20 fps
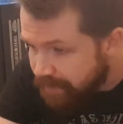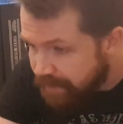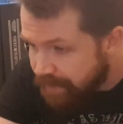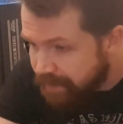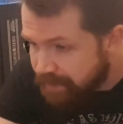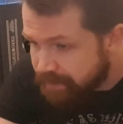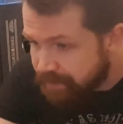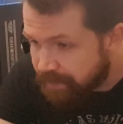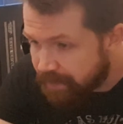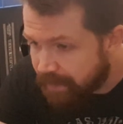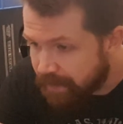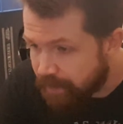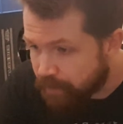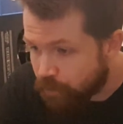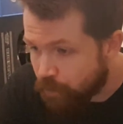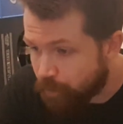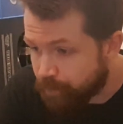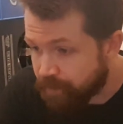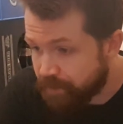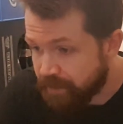in
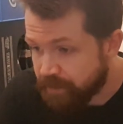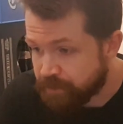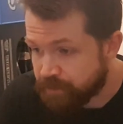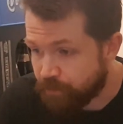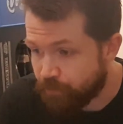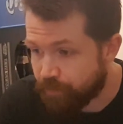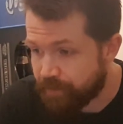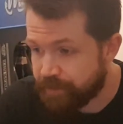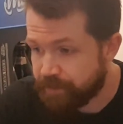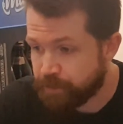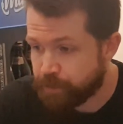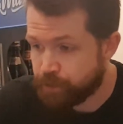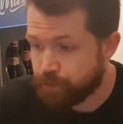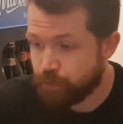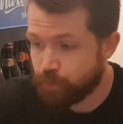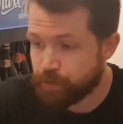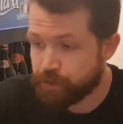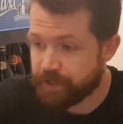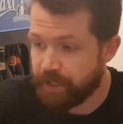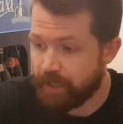cooperation with the
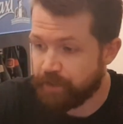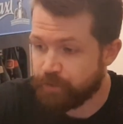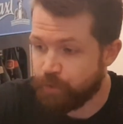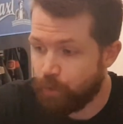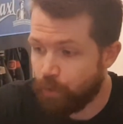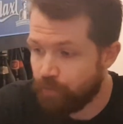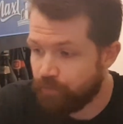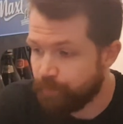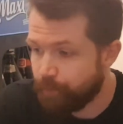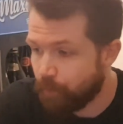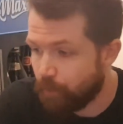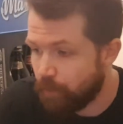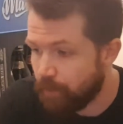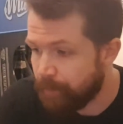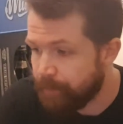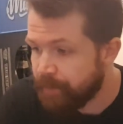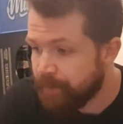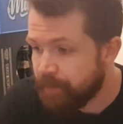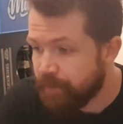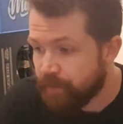Stuttgart
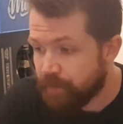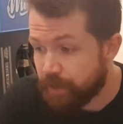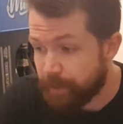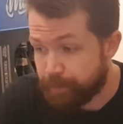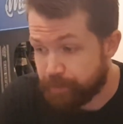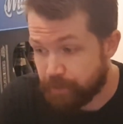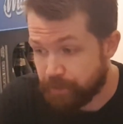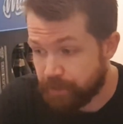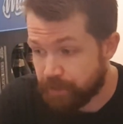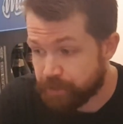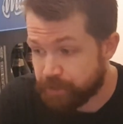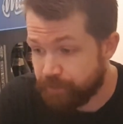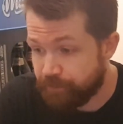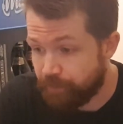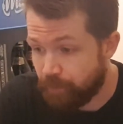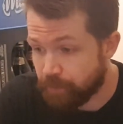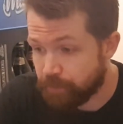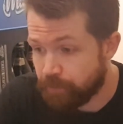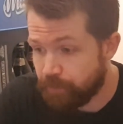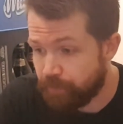Hofbräu. The production
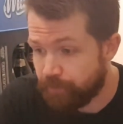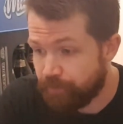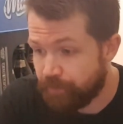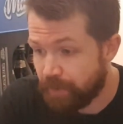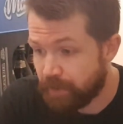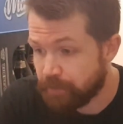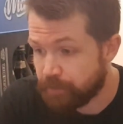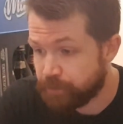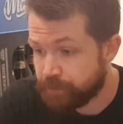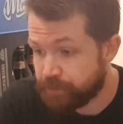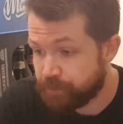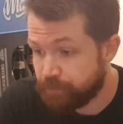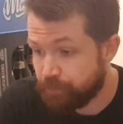volume fell